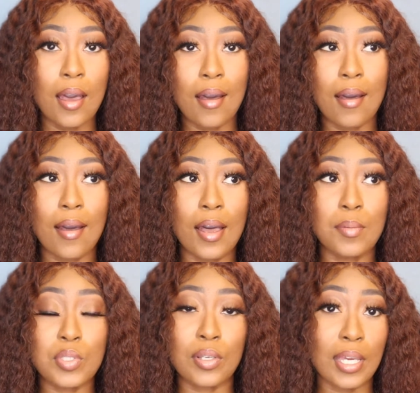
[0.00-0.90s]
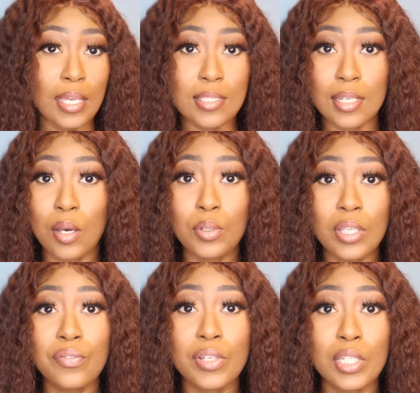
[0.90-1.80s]
So like I said, I would
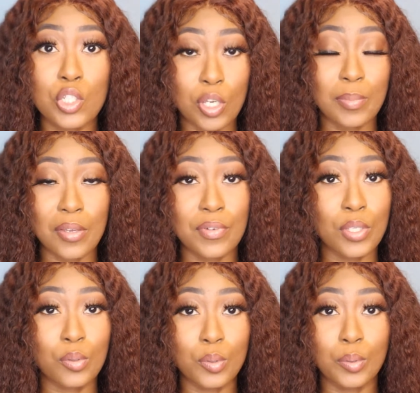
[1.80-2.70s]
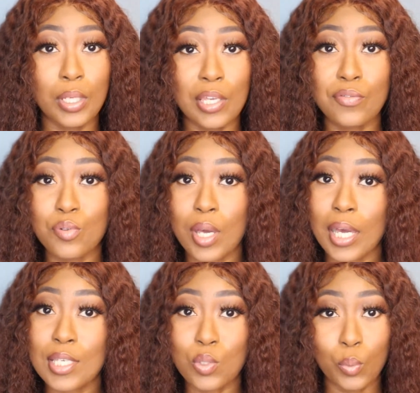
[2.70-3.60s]
definitely drop that video if you
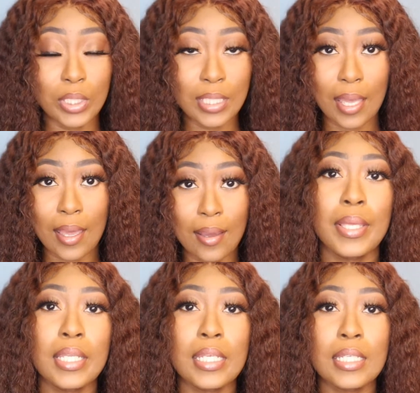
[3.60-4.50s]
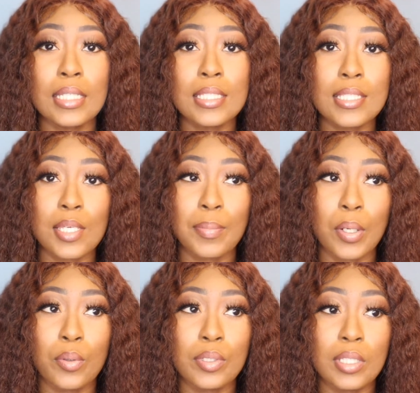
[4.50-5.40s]
guys want that. And then another tip
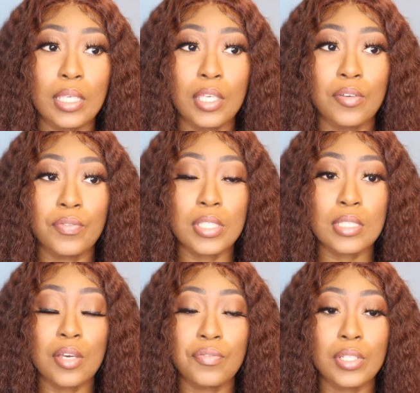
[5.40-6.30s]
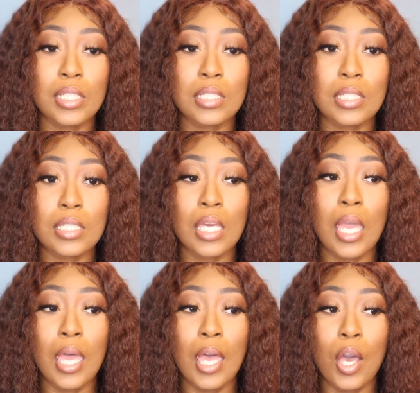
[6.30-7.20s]
I would give is definitely
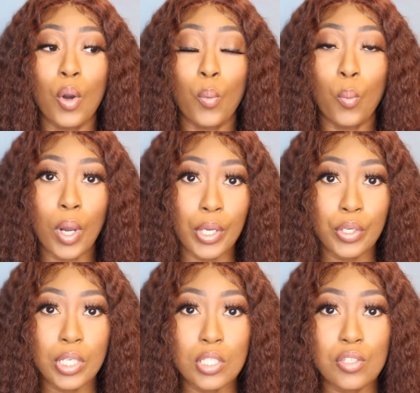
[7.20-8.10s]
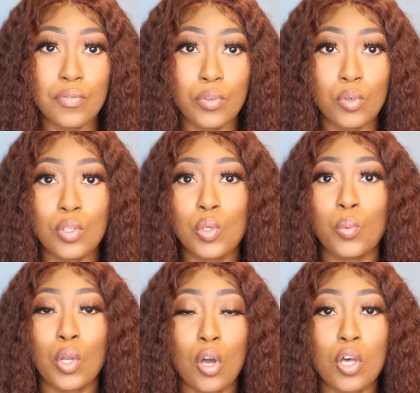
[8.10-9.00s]
while you're interviewing, you
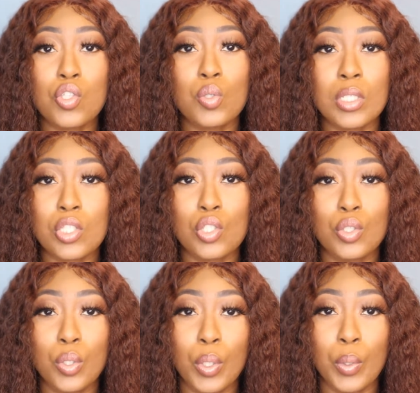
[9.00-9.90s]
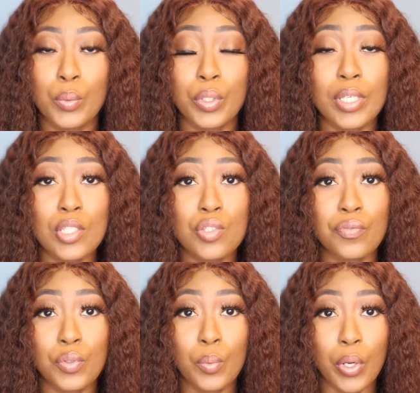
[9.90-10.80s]
want to also get to know the
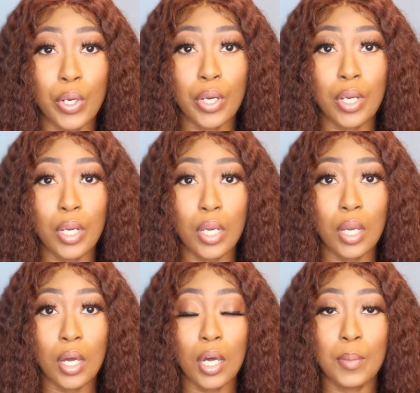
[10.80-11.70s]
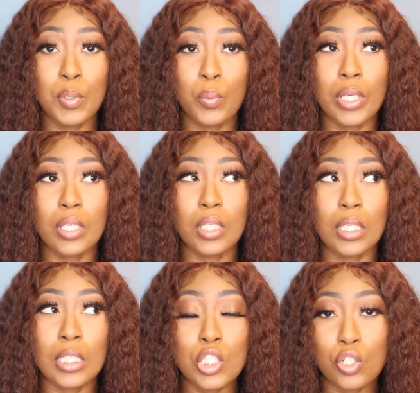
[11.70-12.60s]
interviewer. You want
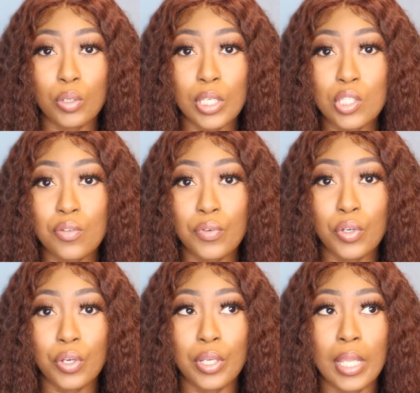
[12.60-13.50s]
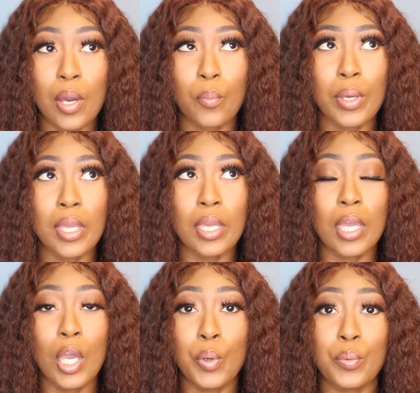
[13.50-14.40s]
to get to know the interviewer, that
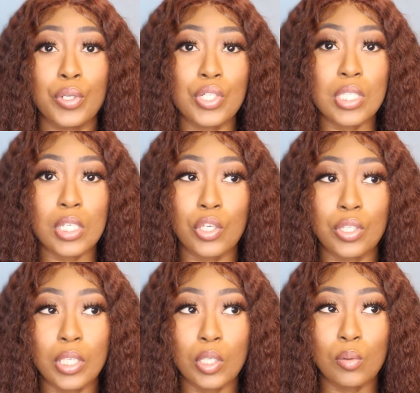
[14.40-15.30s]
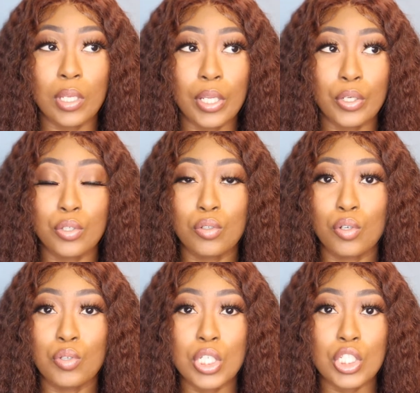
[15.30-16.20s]
way when you're sending your thank you letter,
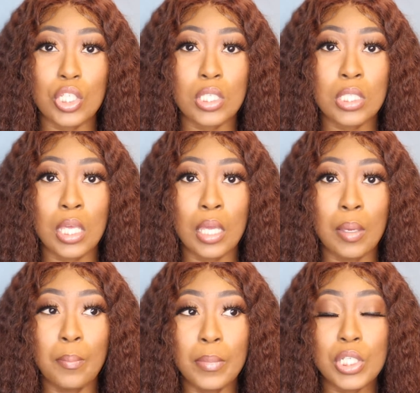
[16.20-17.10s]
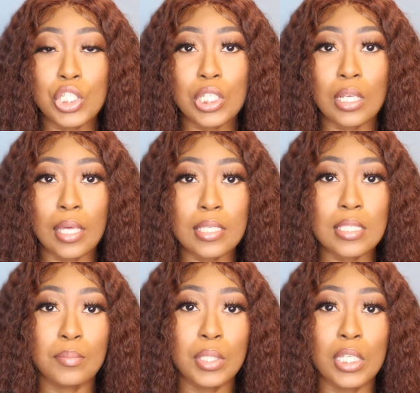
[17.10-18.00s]
you can just mention like
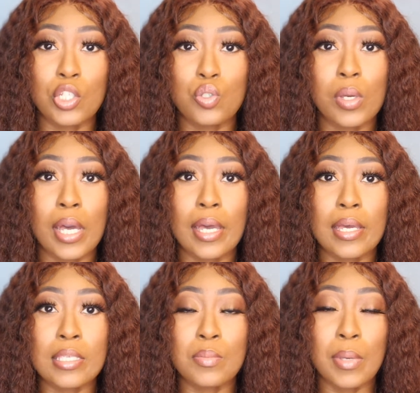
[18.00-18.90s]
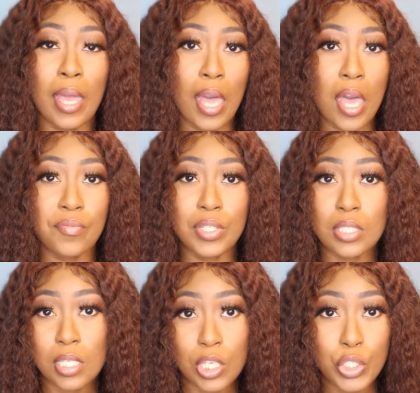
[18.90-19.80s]
something that you guys may have
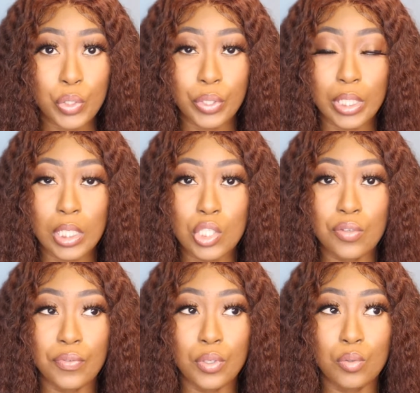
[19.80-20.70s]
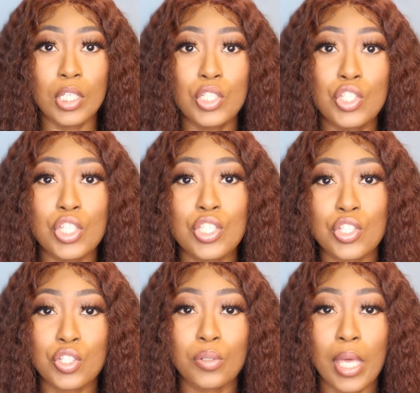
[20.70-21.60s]
discussed during the interview, just
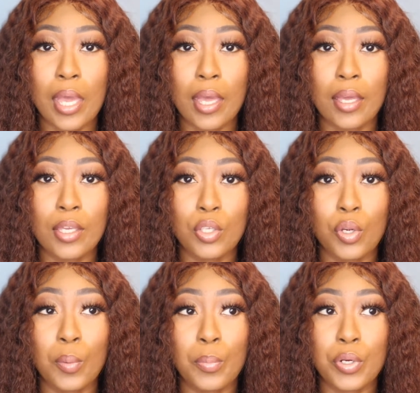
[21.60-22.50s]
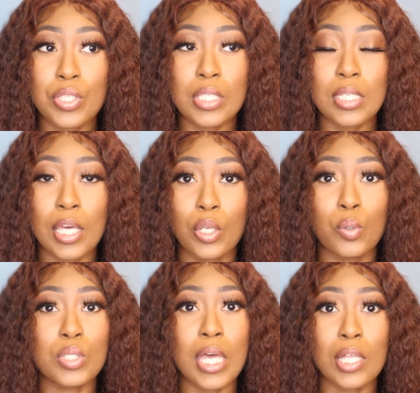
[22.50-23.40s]
to show that you're a person that
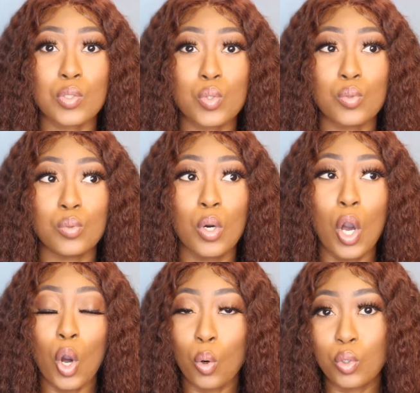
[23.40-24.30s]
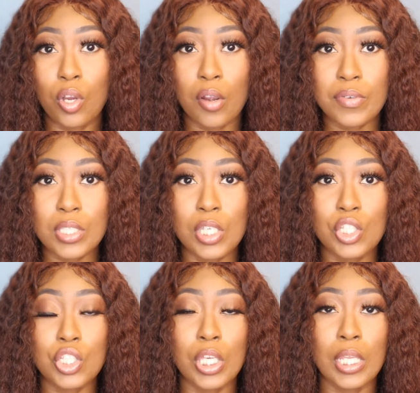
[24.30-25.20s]
knows how to hold a
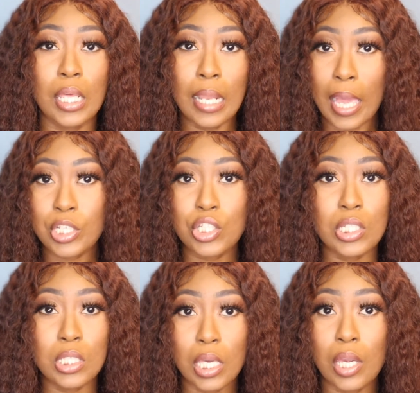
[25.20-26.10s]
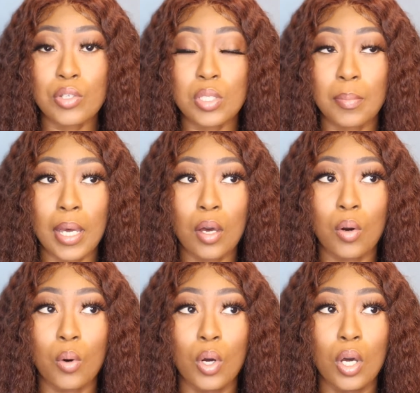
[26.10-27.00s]
conversation and actually cares about